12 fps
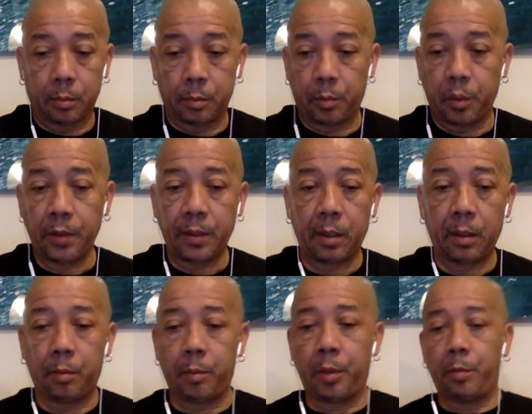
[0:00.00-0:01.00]
but just say
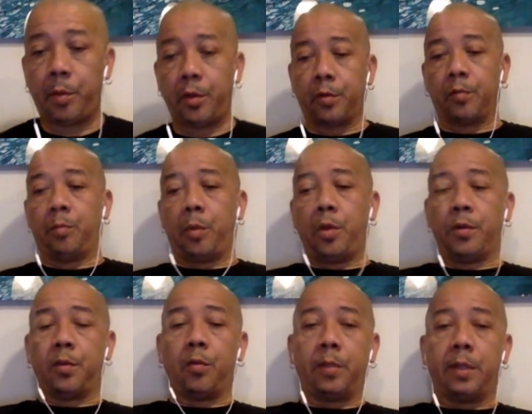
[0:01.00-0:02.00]
but just but just
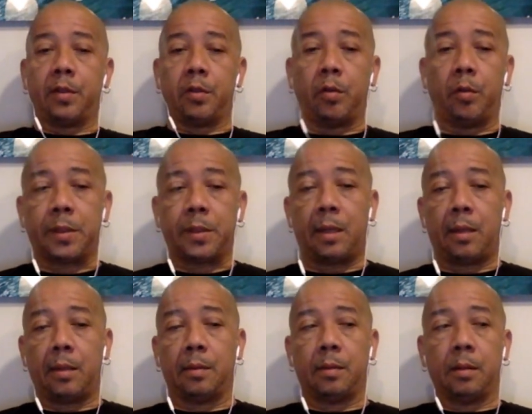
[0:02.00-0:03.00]
notice Dub's
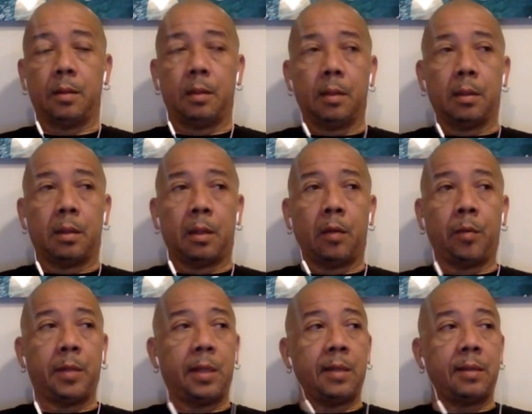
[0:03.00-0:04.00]
talent. And up
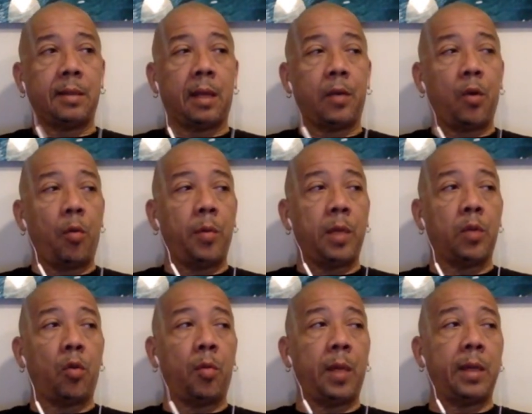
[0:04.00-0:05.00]
to this day, I don't meet
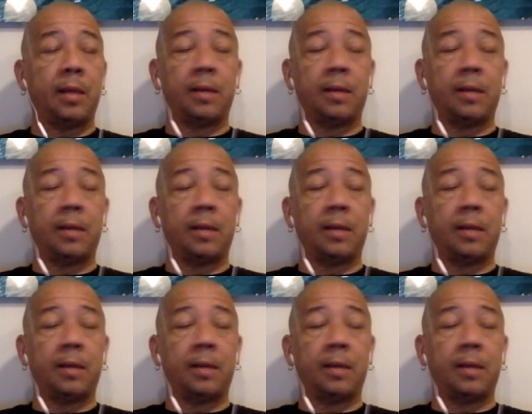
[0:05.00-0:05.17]
nobody as